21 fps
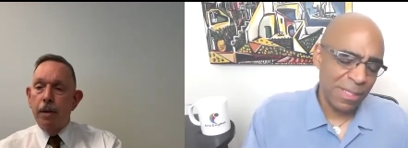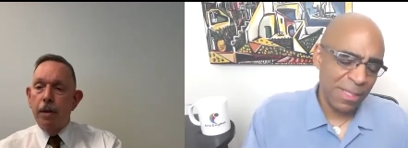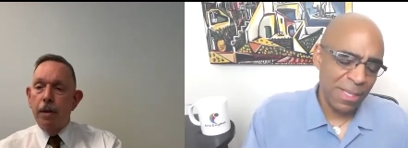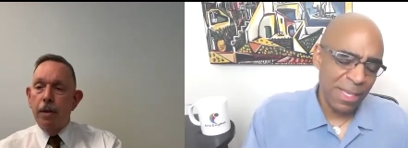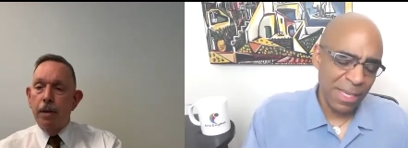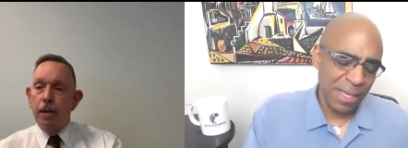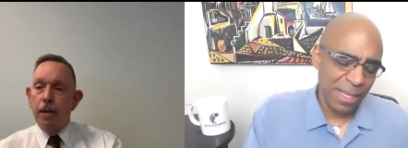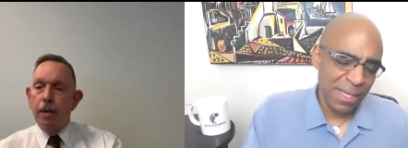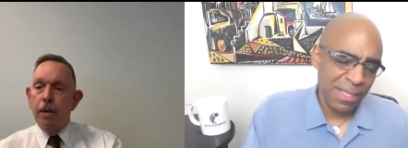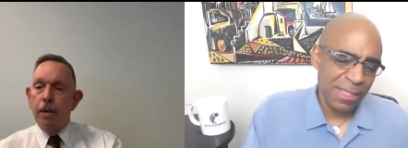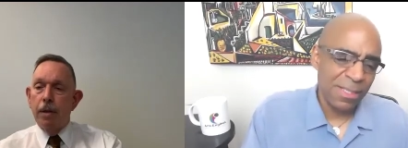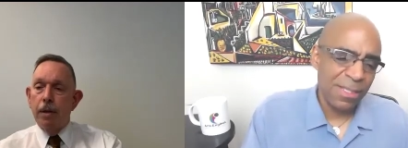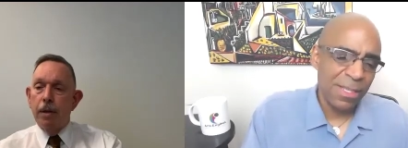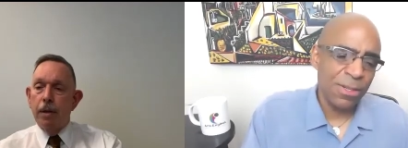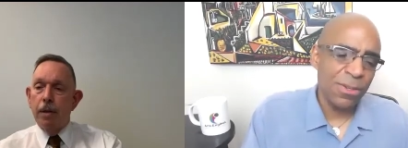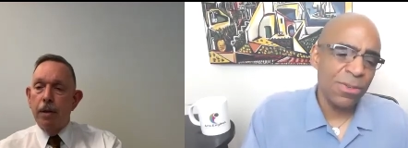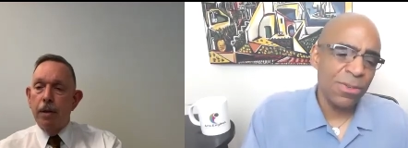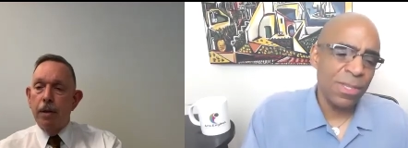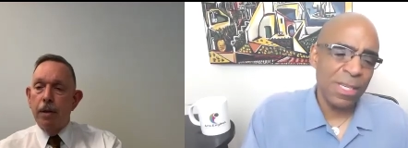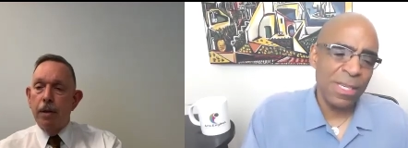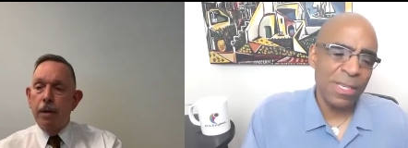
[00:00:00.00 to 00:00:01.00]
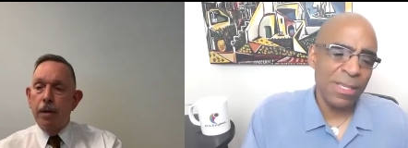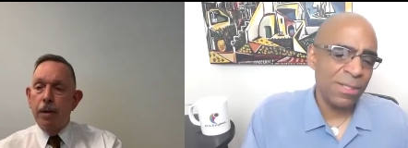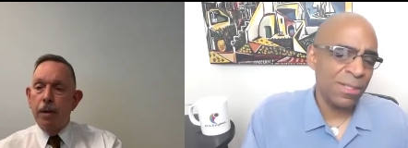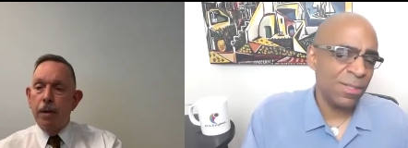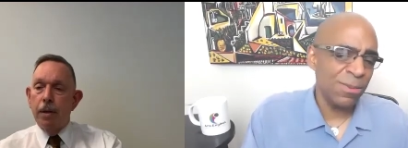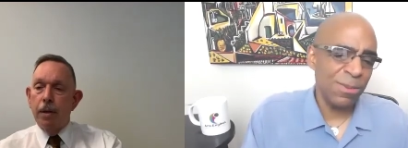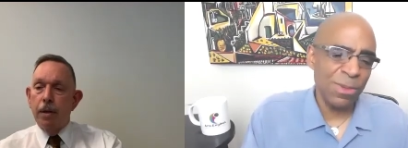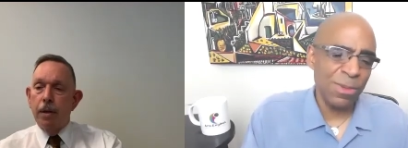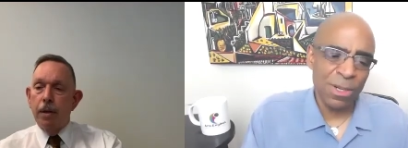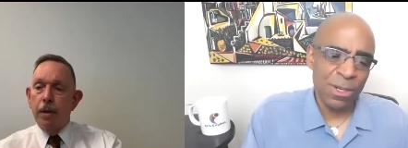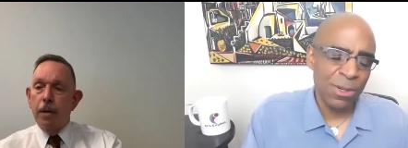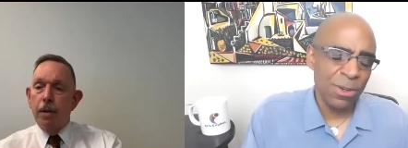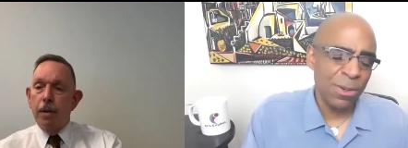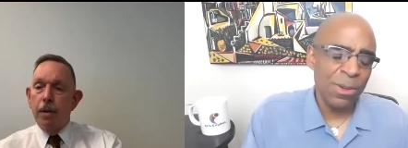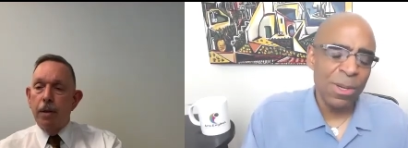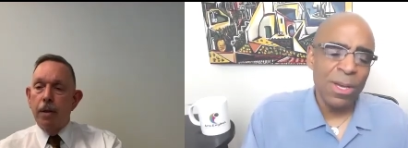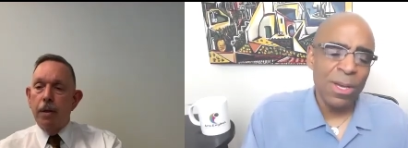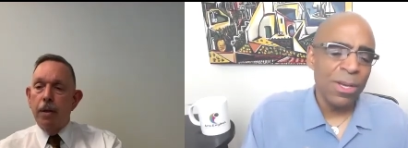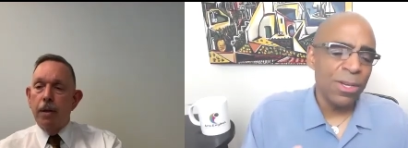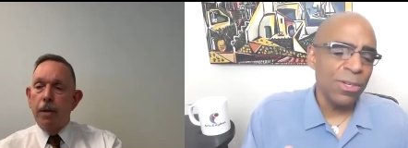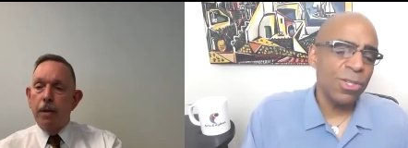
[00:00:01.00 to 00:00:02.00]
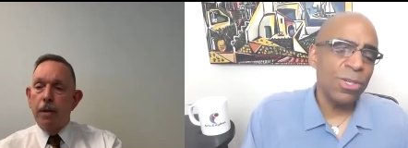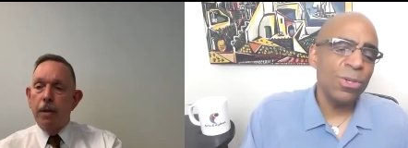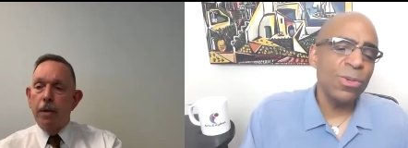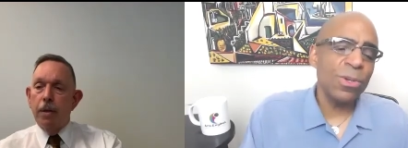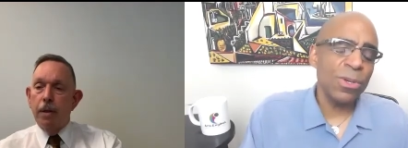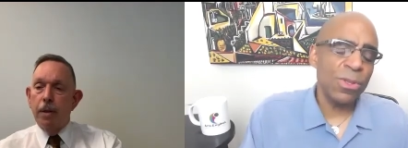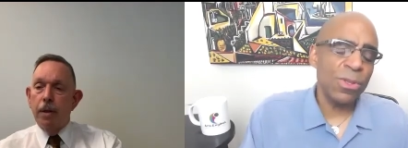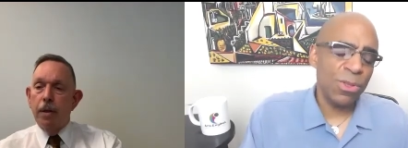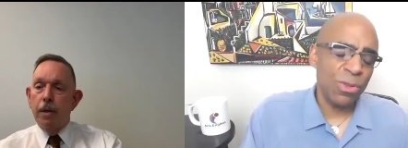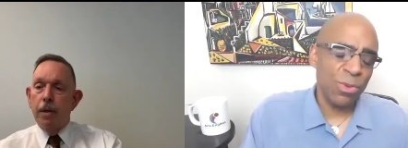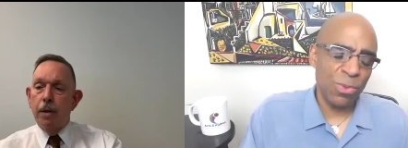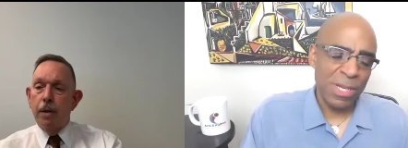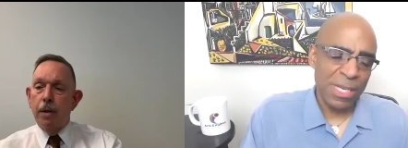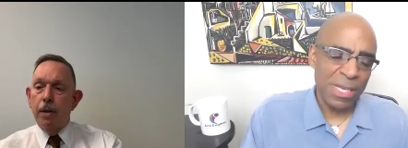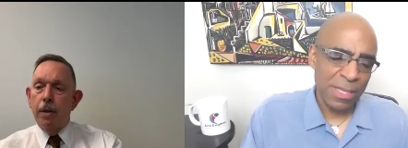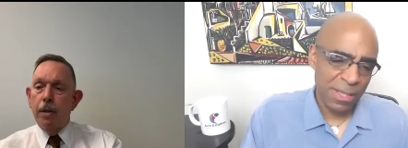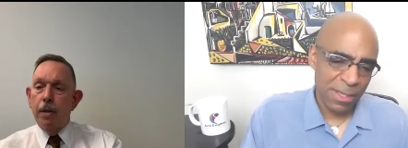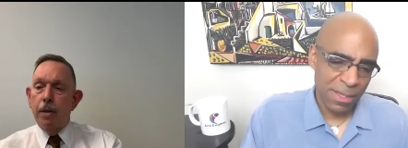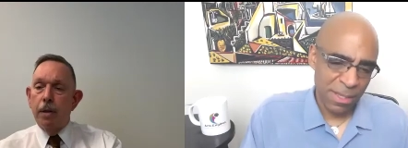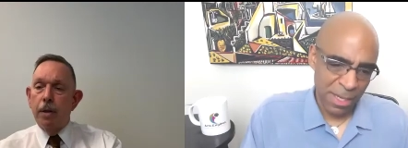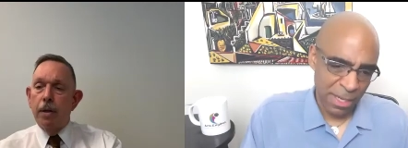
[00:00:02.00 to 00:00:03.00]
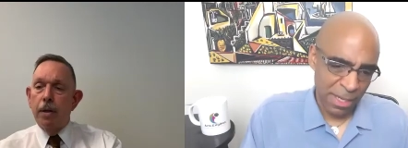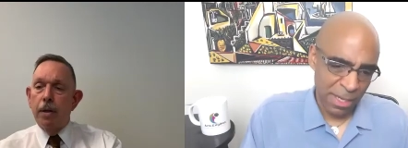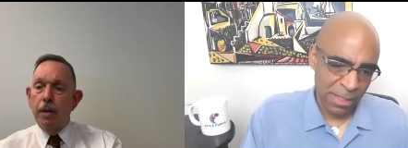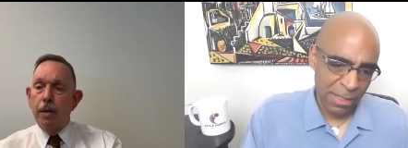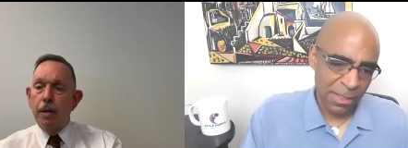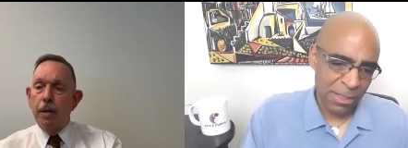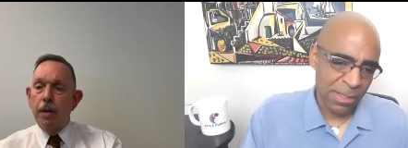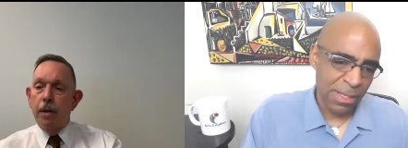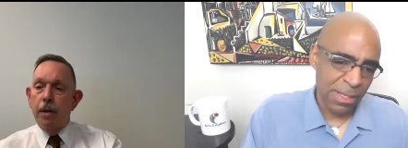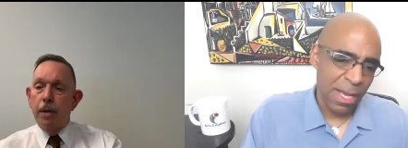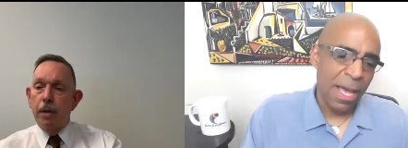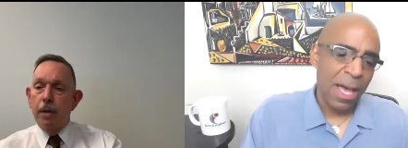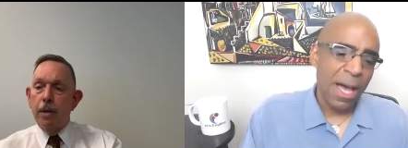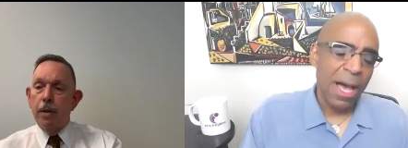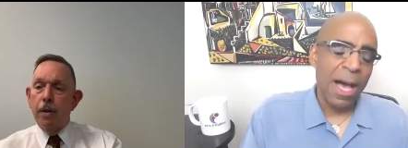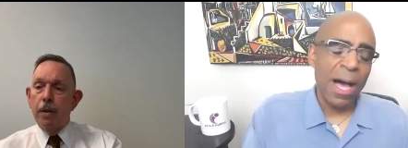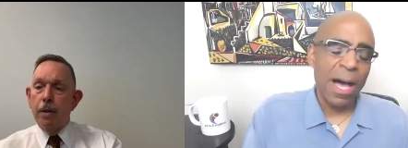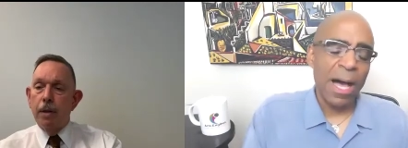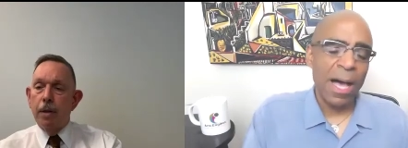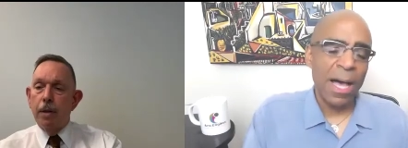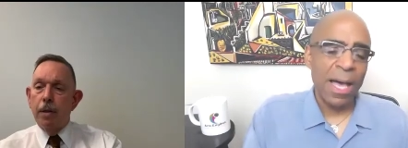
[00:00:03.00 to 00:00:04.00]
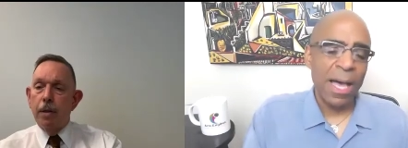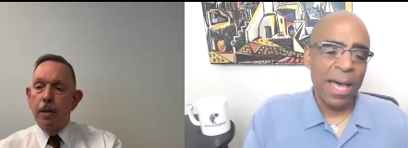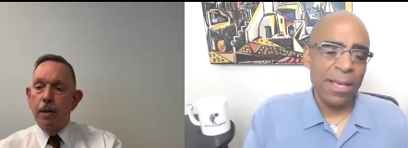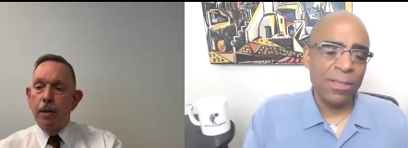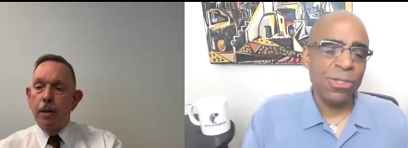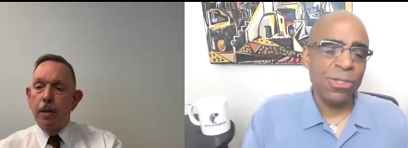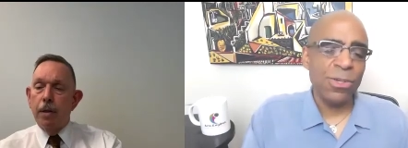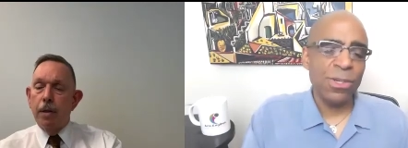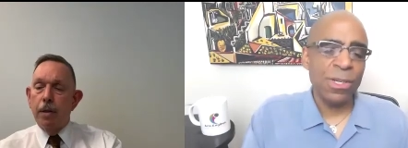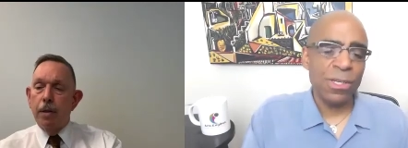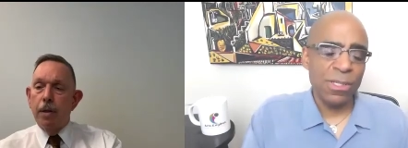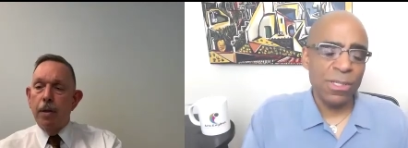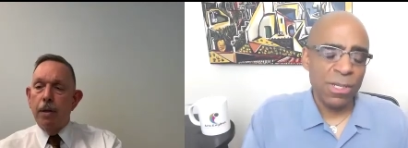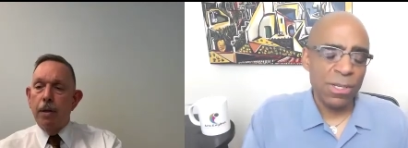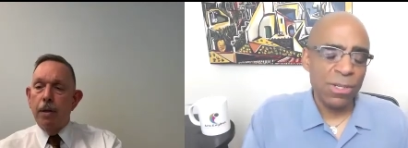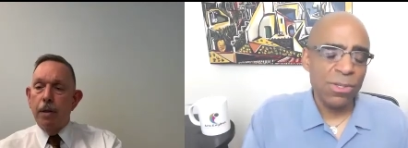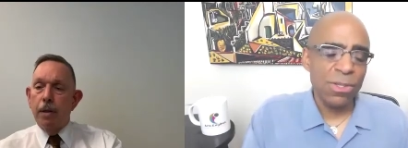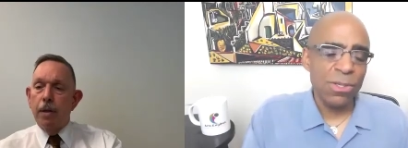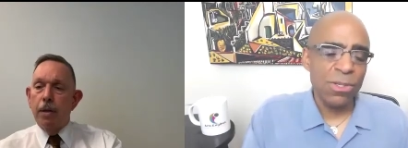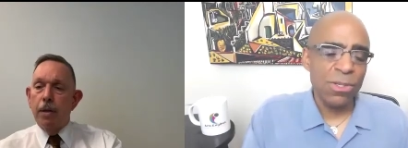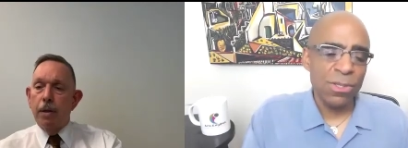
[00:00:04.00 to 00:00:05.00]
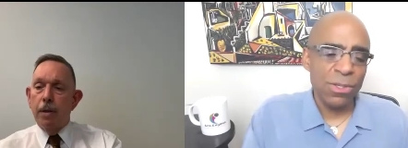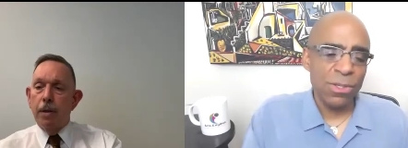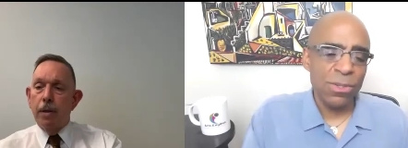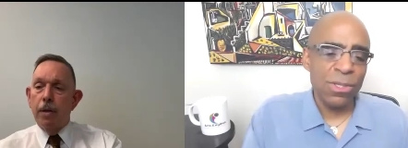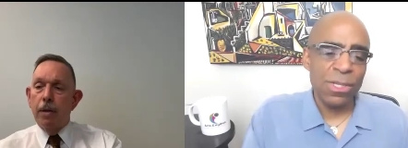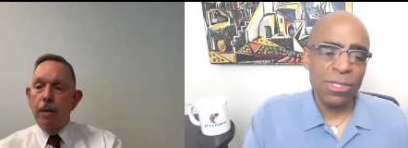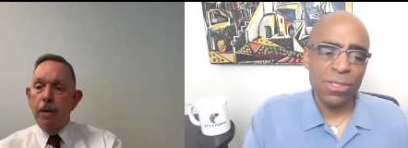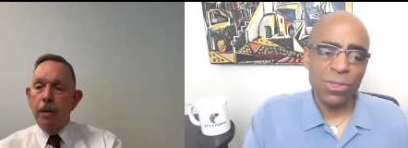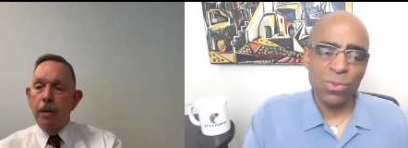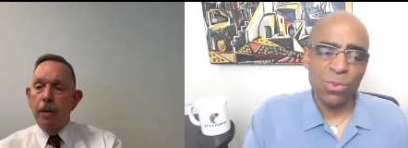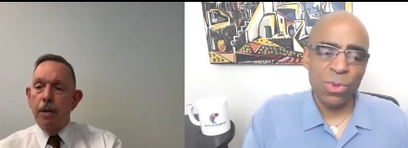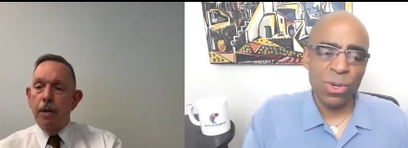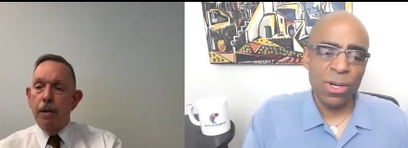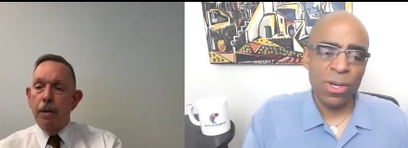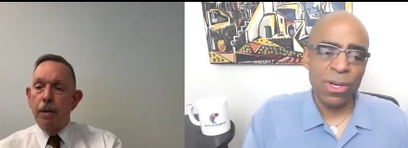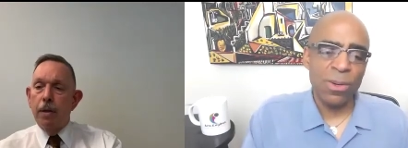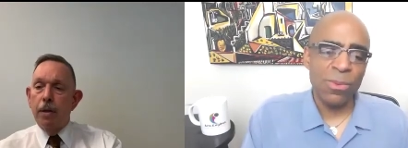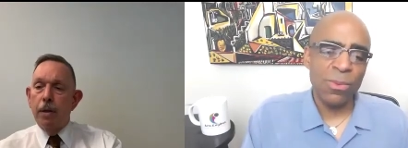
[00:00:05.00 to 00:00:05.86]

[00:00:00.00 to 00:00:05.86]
Speaker 1: Think, consider these, you know, two or three things uh, as you continue to do this work.